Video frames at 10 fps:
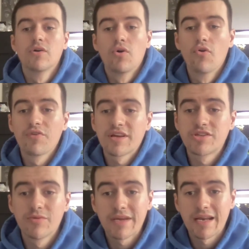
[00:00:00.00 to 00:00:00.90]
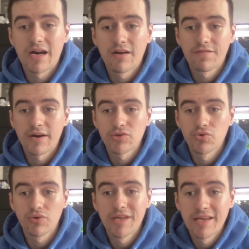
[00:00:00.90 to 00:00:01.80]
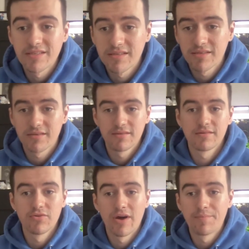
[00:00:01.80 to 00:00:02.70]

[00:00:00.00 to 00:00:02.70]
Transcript: Hopefully this year we can have a showcase, in